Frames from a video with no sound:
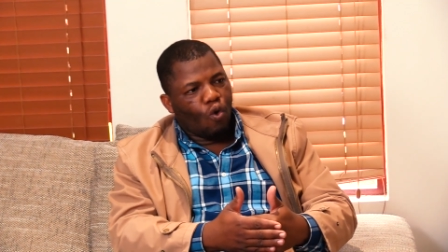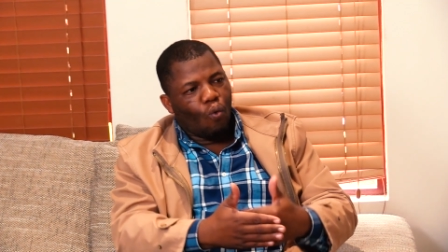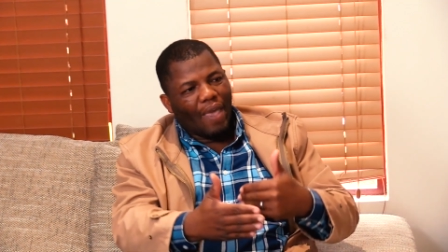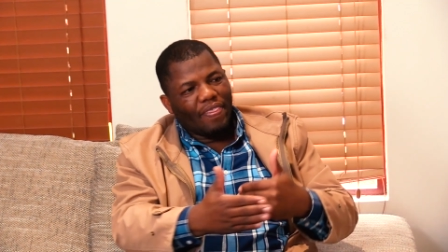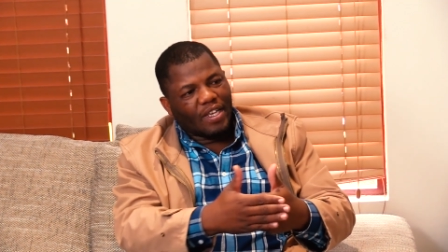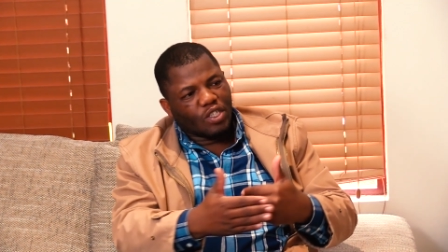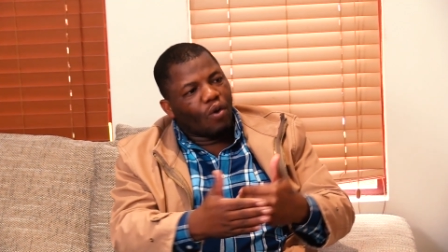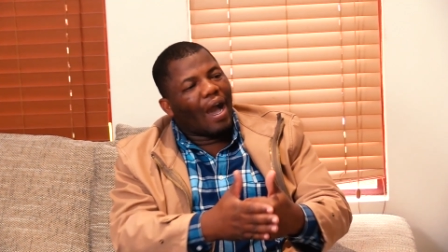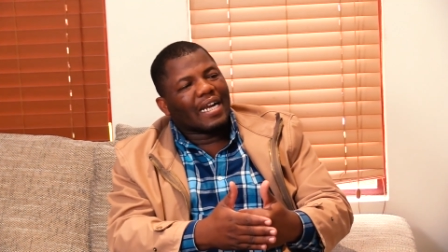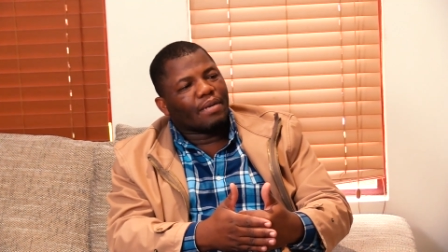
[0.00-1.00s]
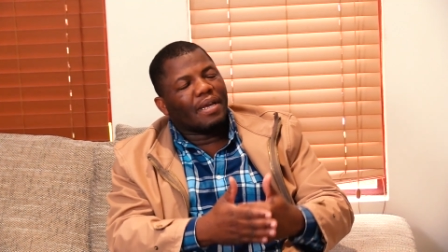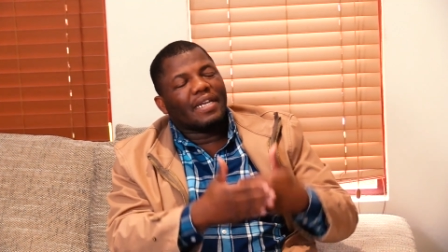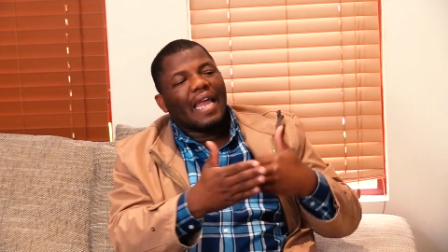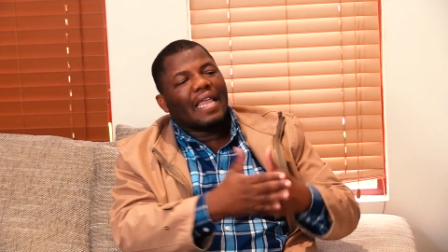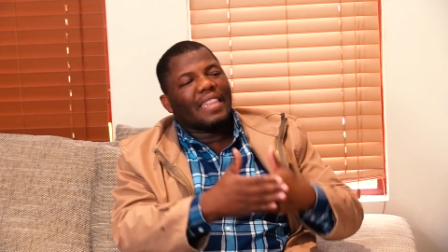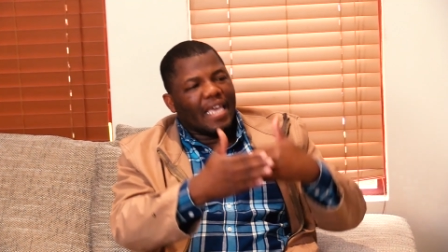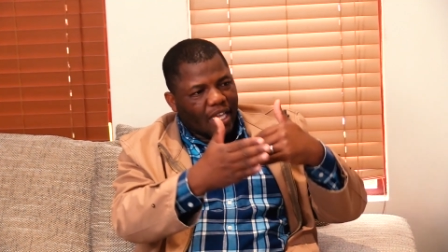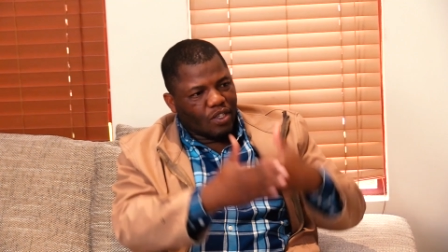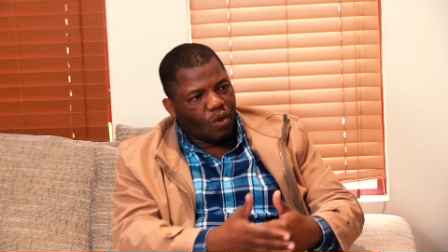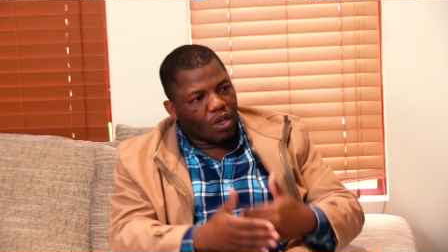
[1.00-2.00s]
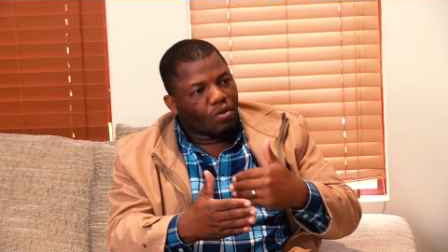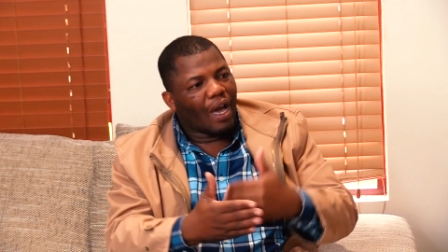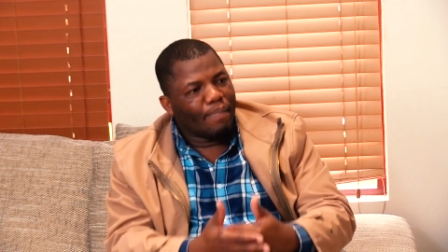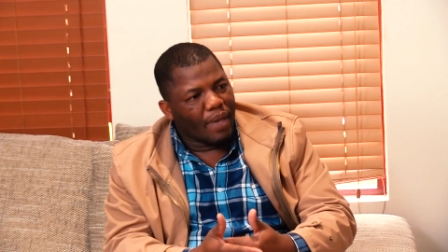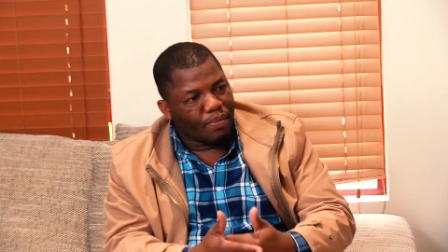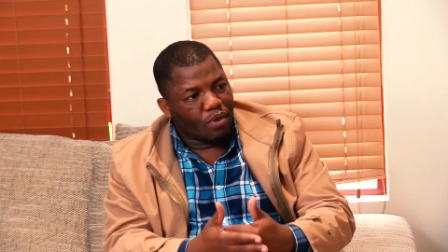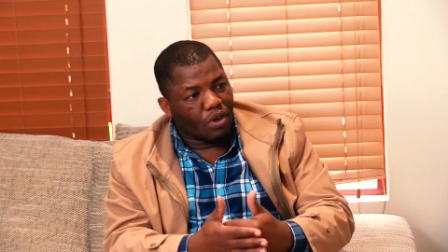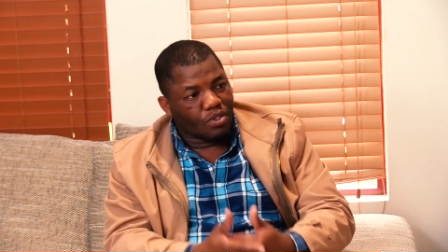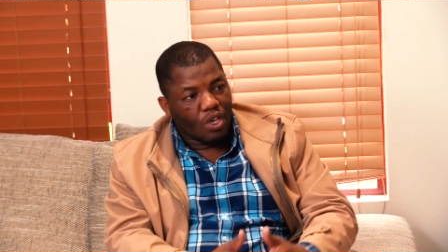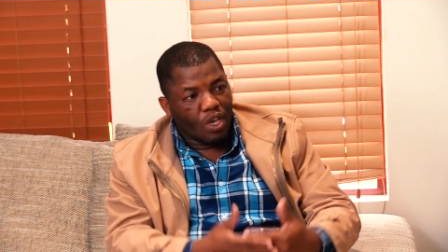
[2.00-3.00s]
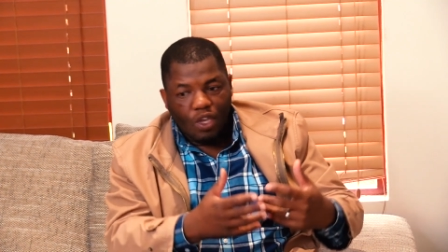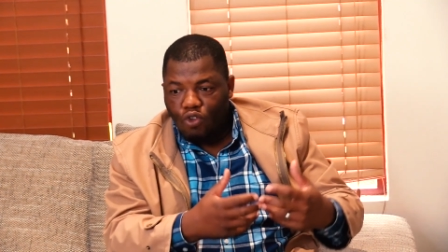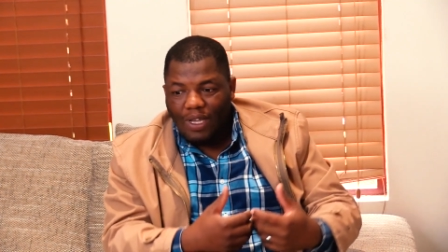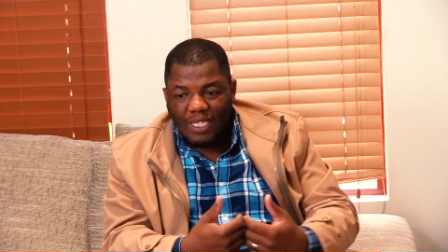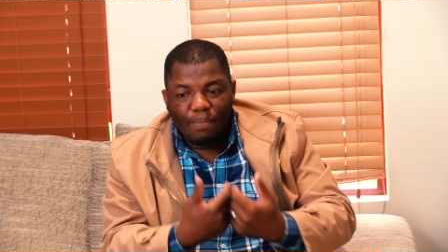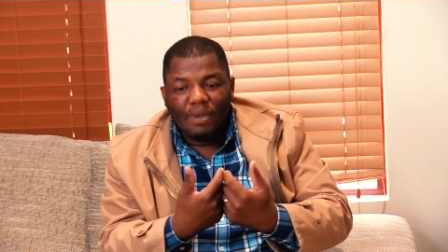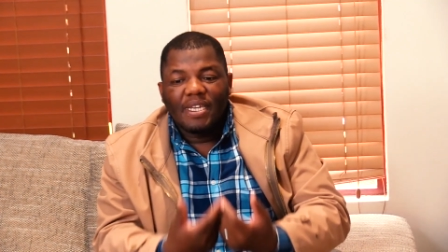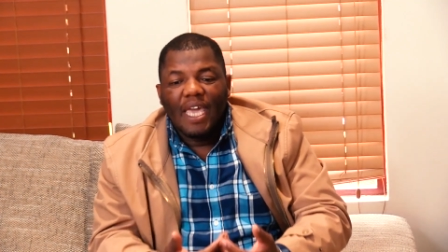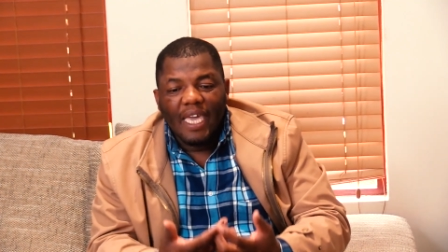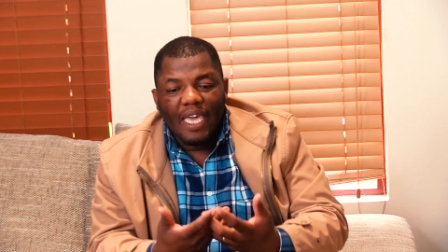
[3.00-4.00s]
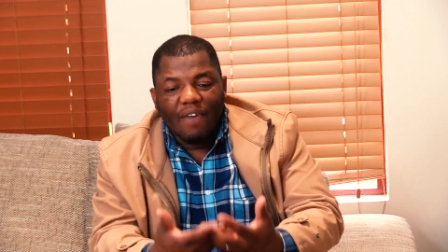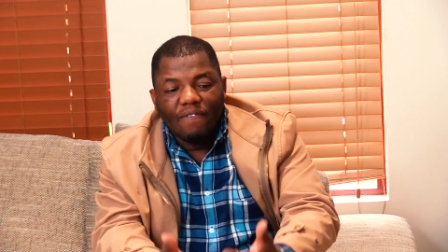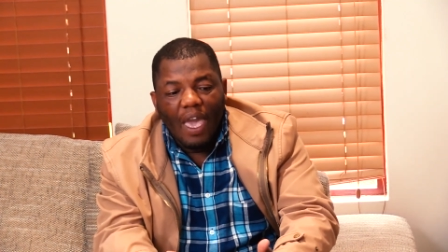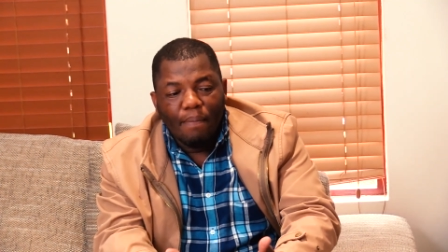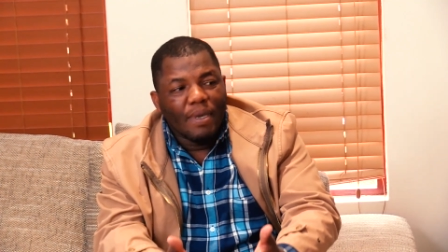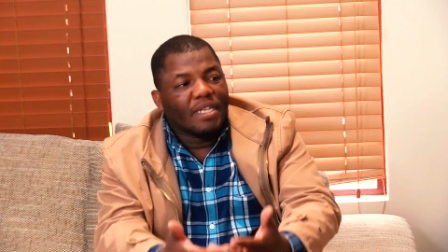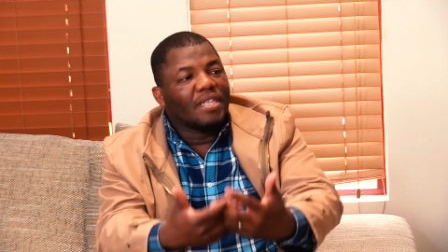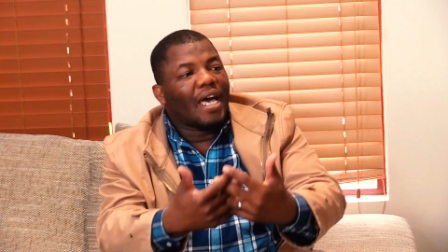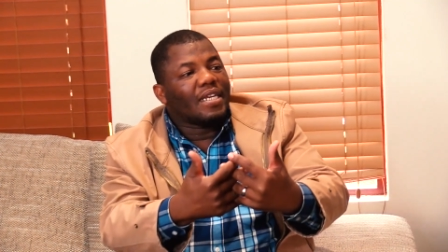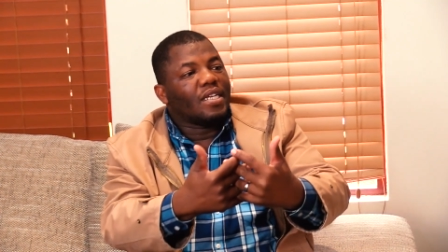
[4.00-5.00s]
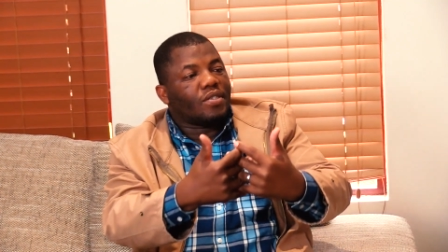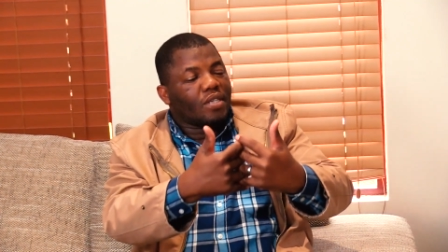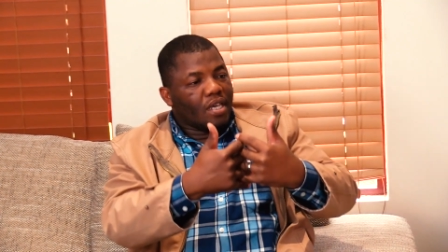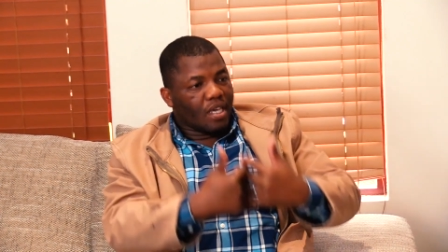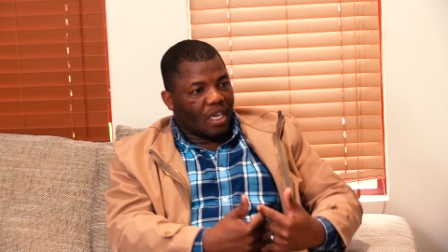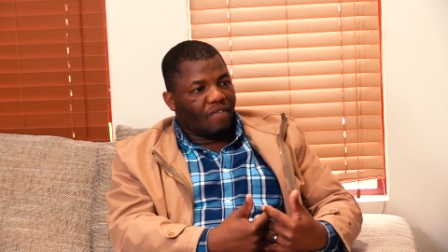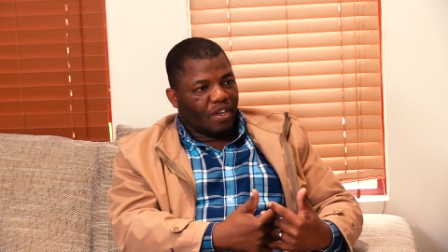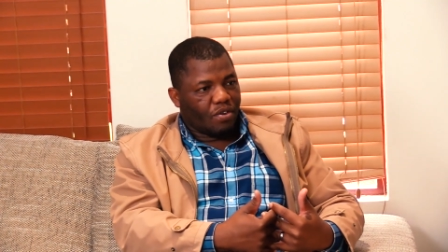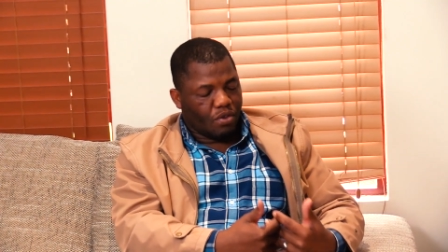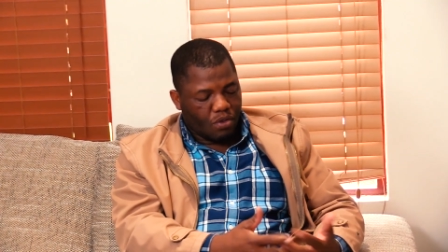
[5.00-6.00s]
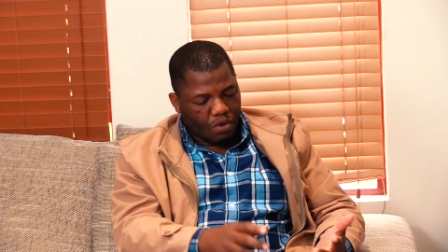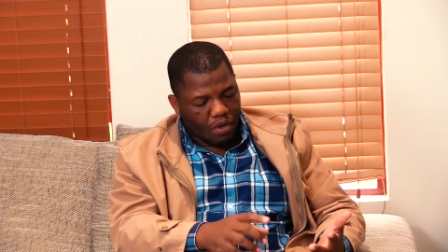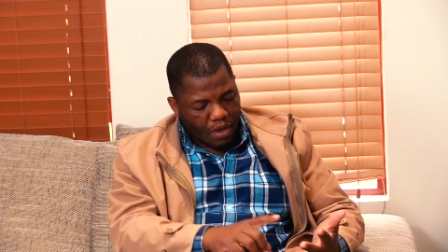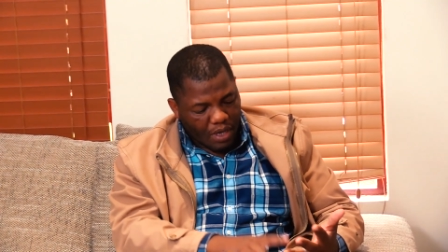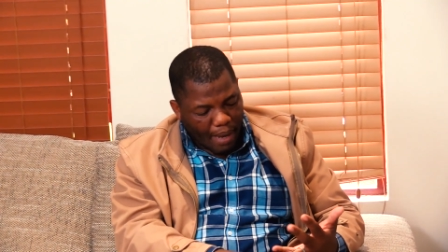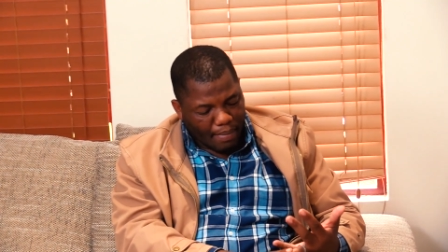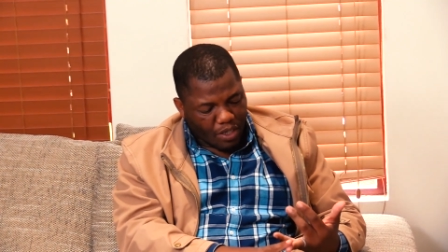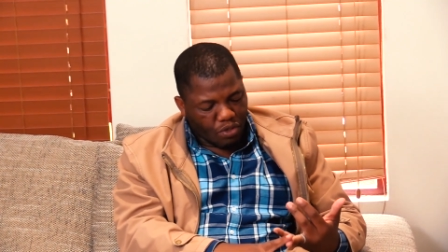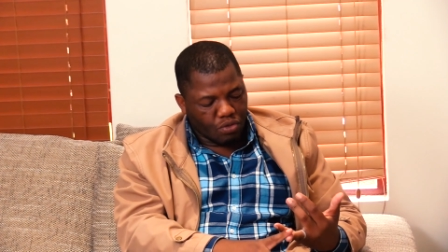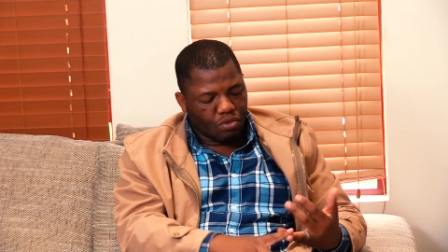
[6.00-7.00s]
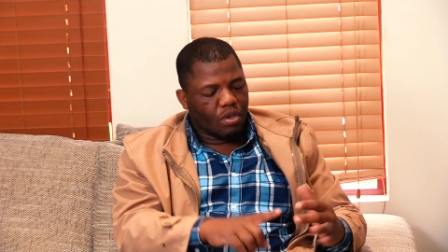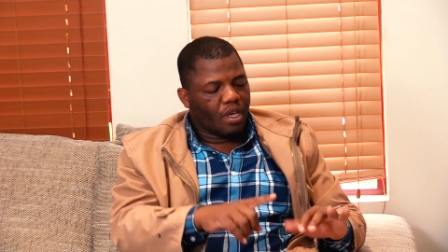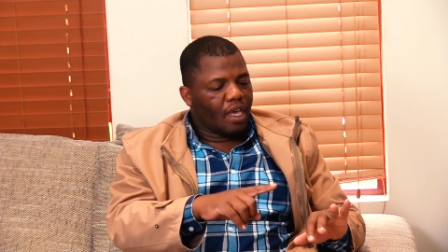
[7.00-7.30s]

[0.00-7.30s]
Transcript: When there's no agreement, nothing is going to happen because you are simply taking a, meet that is given to you. Number two